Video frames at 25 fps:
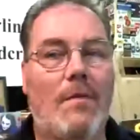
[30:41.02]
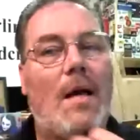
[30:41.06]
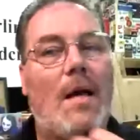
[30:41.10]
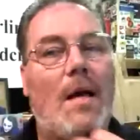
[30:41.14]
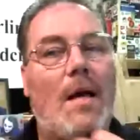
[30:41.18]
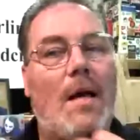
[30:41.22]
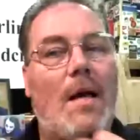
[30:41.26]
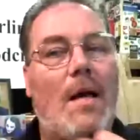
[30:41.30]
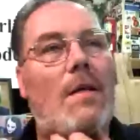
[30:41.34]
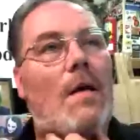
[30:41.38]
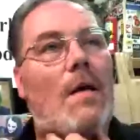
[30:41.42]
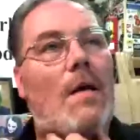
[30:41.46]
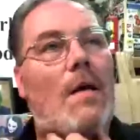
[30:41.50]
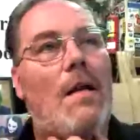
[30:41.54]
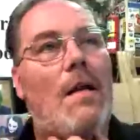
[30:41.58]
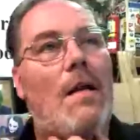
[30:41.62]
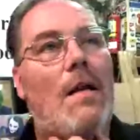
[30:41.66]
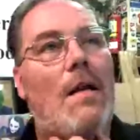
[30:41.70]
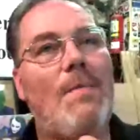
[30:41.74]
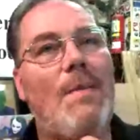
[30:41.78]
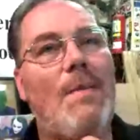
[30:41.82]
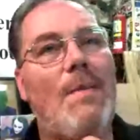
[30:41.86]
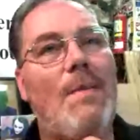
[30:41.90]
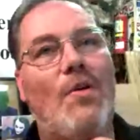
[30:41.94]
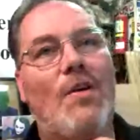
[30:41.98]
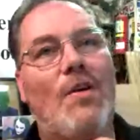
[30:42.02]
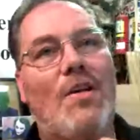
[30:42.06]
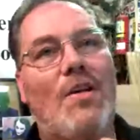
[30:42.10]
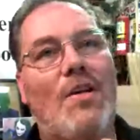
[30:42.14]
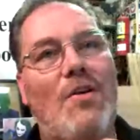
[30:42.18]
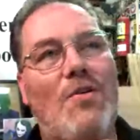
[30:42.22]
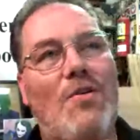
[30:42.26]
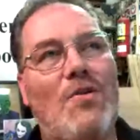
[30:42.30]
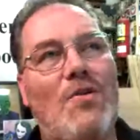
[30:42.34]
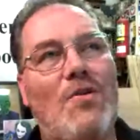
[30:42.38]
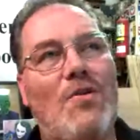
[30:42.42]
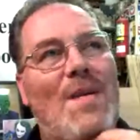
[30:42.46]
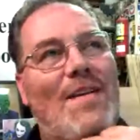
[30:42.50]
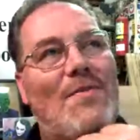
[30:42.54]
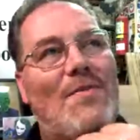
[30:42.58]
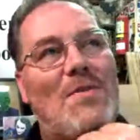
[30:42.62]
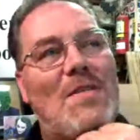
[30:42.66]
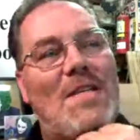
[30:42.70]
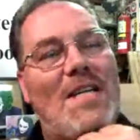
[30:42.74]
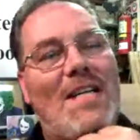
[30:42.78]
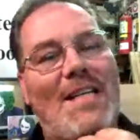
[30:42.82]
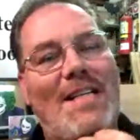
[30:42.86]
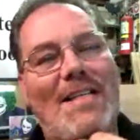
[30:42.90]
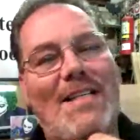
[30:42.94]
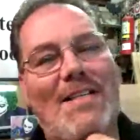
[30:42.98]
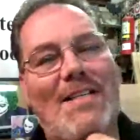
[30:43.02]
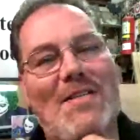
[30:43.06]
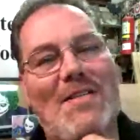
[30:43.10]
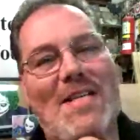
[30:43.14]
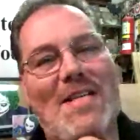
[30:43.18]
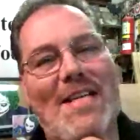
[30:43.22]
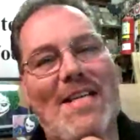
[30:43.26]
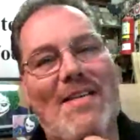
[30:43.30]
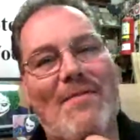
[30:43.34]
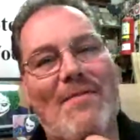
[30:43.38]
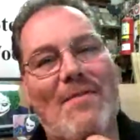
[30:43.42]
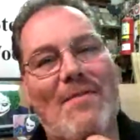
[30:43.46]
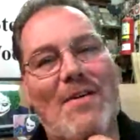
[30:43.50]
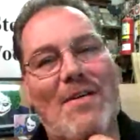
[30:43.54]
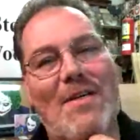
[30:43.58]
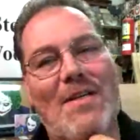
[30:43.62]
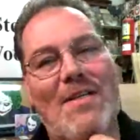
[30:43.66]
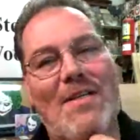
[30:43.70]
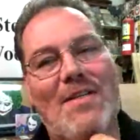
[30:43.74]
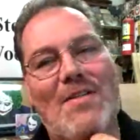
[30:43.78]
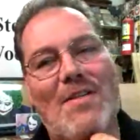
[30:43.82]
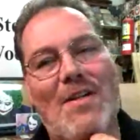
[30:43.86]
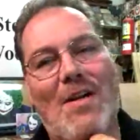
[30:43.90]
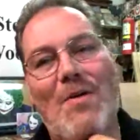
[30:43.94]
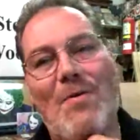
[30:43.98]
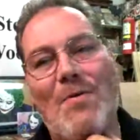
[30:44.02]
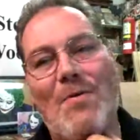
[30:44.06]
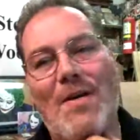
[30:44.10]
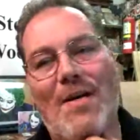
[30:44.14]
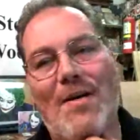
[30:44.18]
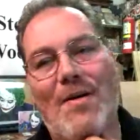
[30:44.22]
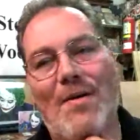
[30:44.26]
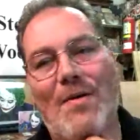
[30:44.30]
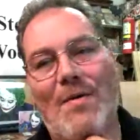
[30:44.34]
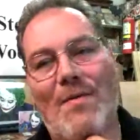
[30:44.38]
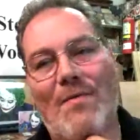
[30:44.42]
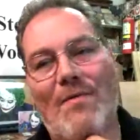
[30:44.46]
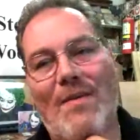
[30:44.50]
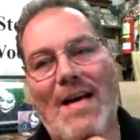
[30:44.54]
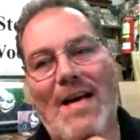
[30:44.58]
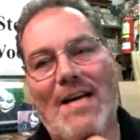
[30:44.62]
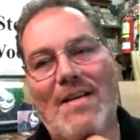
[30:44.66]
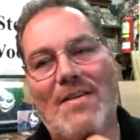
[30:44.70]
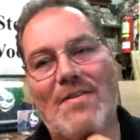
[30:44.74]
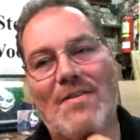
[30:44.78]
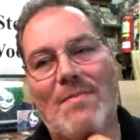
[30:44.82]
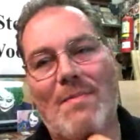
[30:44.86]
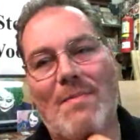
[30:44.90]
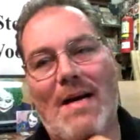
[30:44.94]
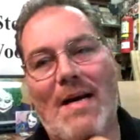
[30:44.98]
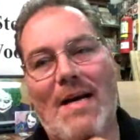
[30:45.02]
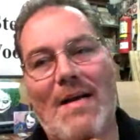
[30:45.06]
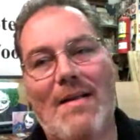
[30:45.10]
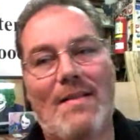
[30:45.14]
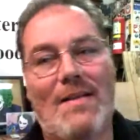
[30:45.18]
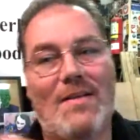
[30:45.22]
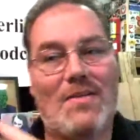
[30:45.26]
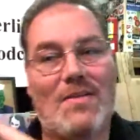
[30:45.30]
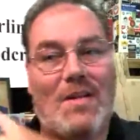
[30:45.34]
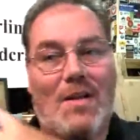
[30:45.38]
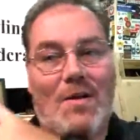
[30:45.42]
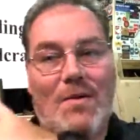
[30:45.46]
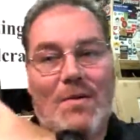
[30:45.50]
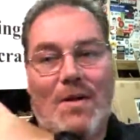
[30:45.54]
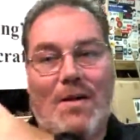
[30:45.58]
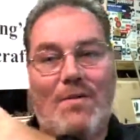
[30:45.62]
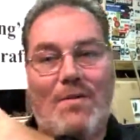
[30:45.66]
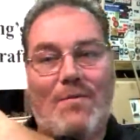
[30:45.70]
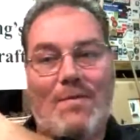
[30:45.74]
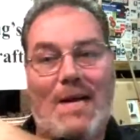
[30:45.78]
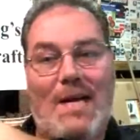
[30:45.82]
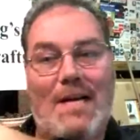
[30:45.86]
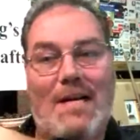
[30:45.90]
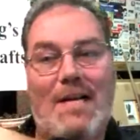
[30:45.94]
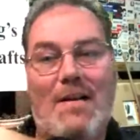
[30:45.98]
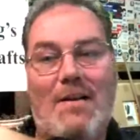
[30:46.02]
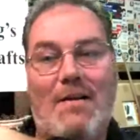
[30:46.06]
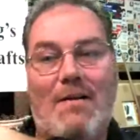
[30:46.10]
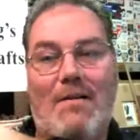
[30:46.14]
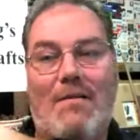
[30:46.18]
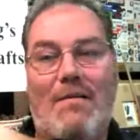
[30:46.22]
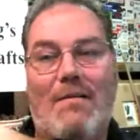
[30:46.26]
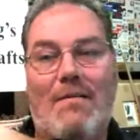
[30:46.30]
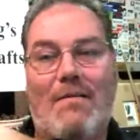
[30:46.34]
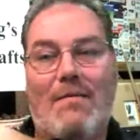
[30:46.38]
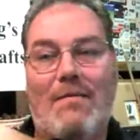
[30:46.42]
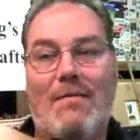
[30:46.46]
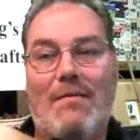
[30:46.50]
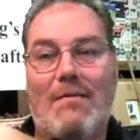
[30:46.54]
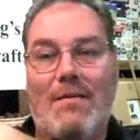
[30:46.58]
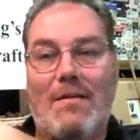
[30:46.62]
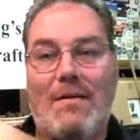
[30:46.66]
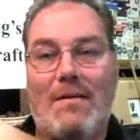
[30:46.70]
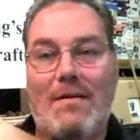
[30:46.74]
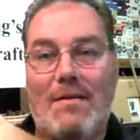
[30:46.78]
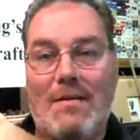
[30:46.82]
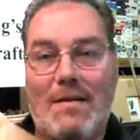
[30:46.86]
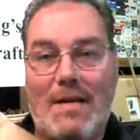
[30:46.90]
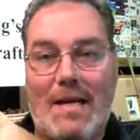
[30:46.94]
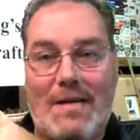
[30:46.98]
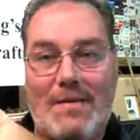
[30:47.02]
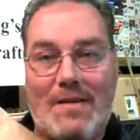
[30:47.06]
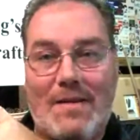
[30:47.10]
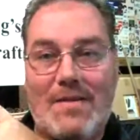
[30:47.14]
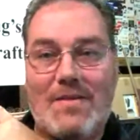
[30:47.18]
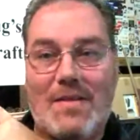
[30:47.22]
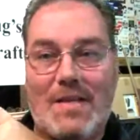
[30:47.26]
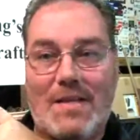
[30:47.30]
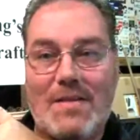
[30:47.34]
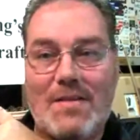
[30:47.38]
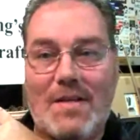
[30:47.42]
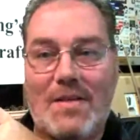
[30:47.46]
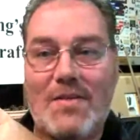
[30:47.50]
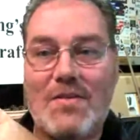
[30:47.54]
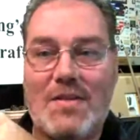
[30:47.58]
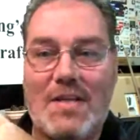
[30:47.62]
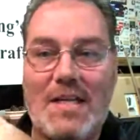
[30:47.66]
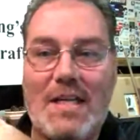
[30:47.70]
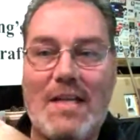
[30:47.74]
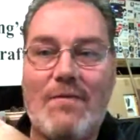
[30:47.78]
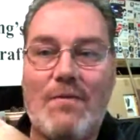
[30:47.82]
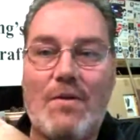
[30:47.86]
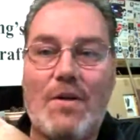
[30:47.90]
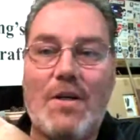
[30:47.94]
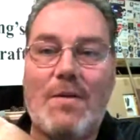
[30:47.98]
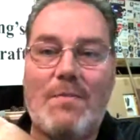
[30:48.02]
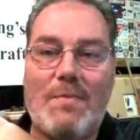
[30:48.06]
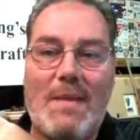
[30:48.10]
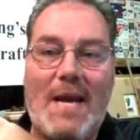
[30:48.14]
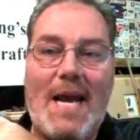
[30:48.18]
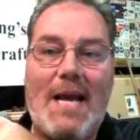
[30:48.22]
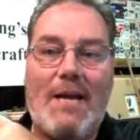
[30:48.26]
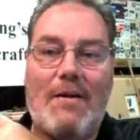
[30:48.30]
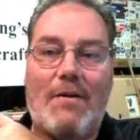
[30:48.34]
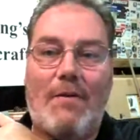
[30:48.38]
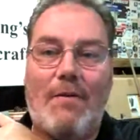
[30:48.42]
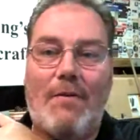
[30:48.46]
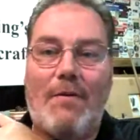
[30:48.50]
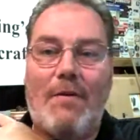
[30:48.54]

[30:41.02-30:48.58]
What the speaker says: A lot of people accuse me of stealing Steve Good's logo as this logo right here, and this is a Steve Good pattern.